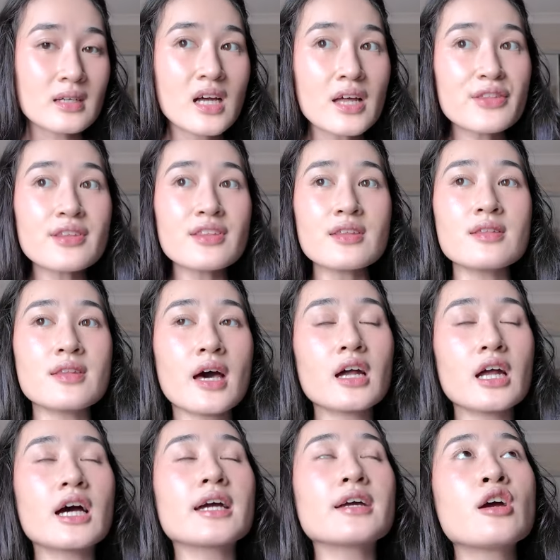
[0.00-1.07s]
other than
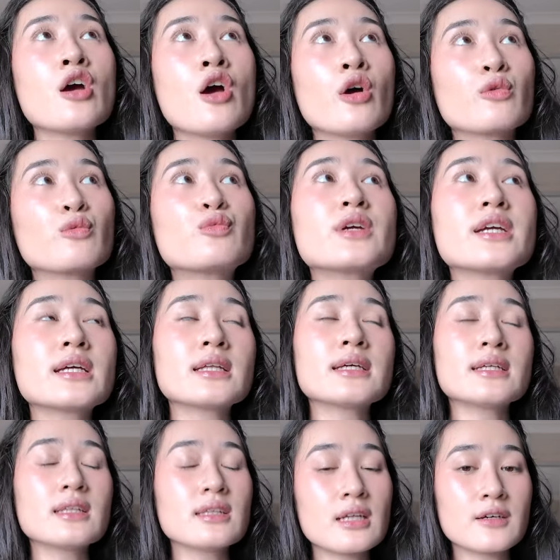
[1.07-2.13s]
that, I
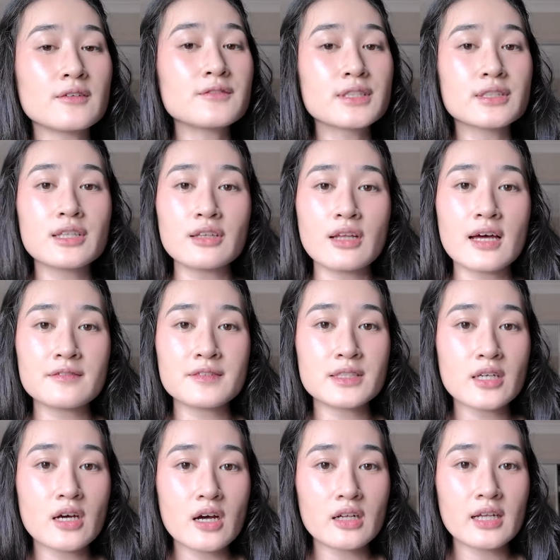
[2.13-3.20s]
really loved the
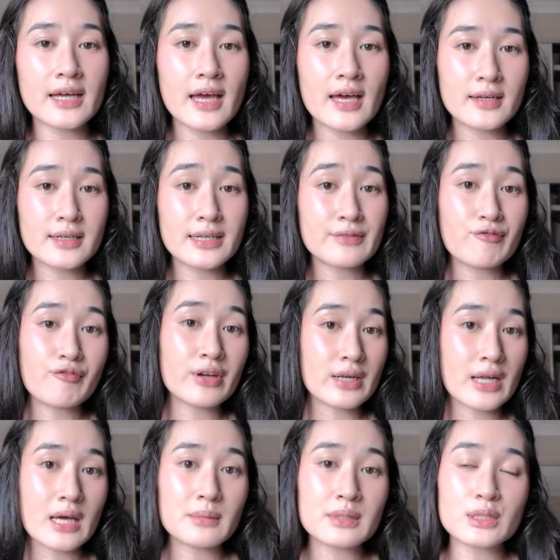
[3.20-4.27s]
lifestyle I had in
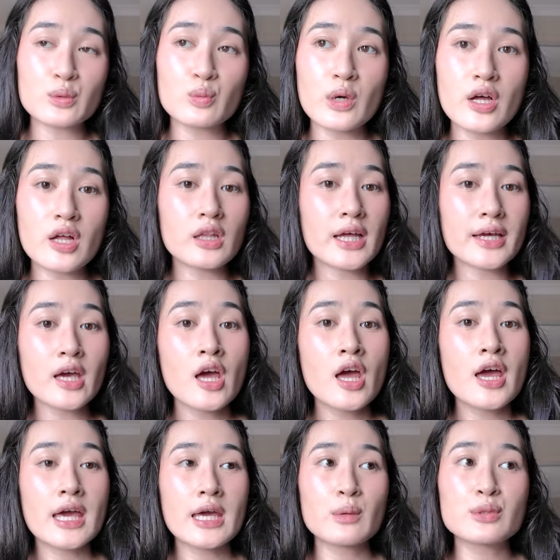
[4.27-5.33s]
Vietnam as well. Like,
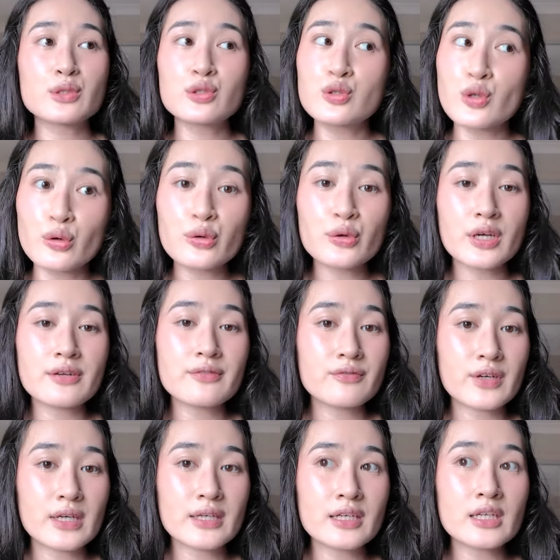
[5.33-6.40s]
it was so
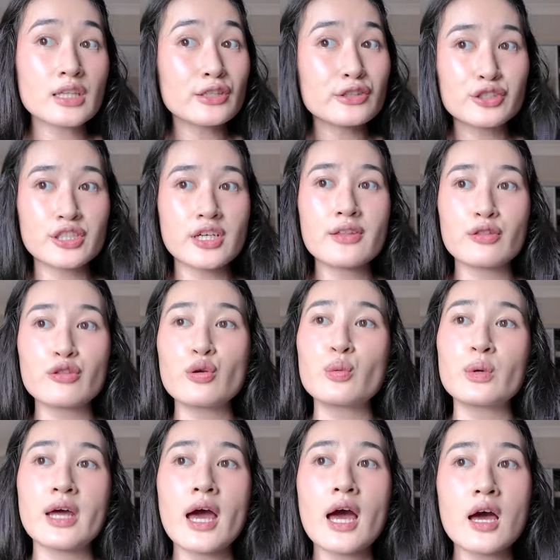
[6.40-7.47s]
convenient, legit. You
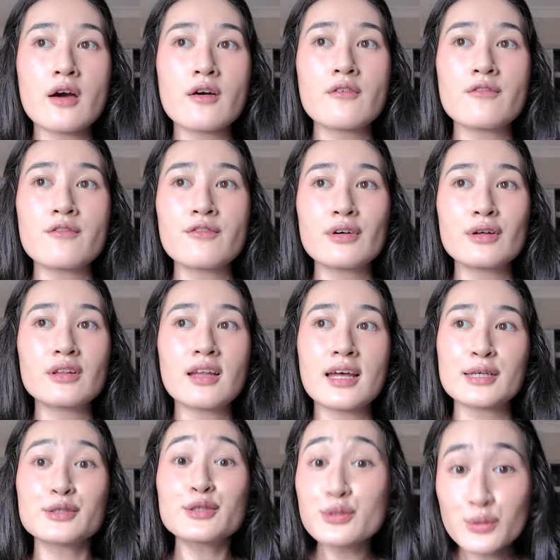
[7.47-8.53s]
would have
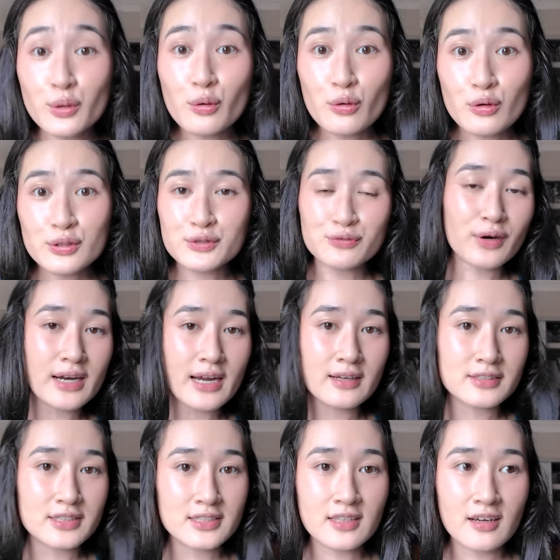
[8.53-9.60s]
like stores right
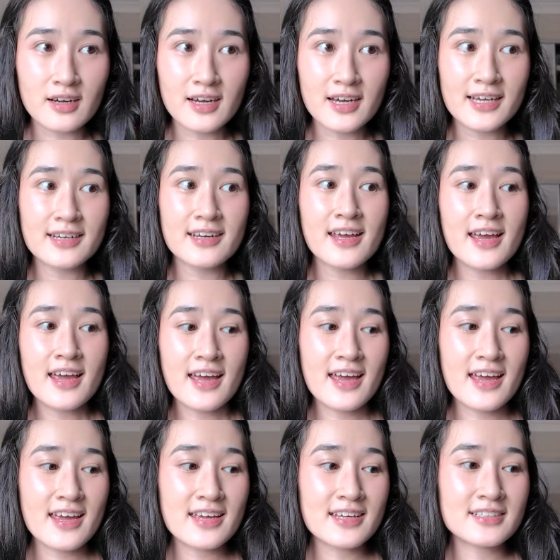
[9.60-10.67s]
outside,
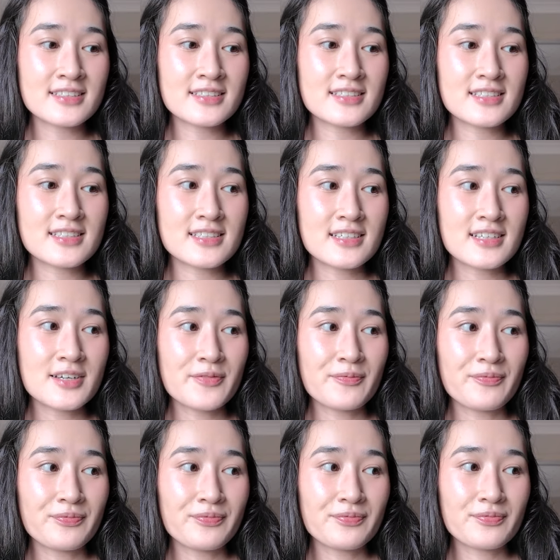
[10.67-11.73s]
and
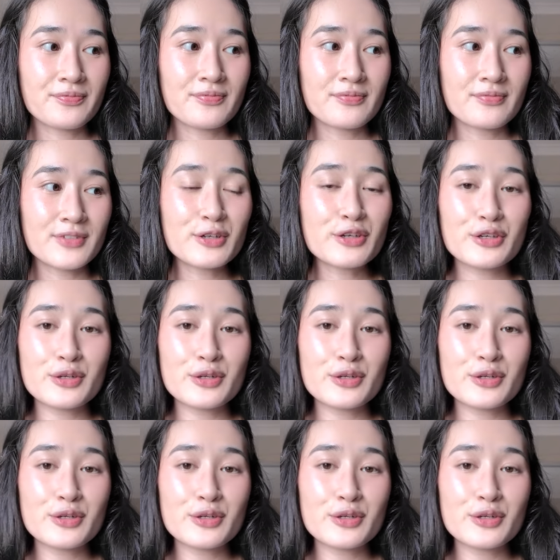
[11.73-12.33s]
you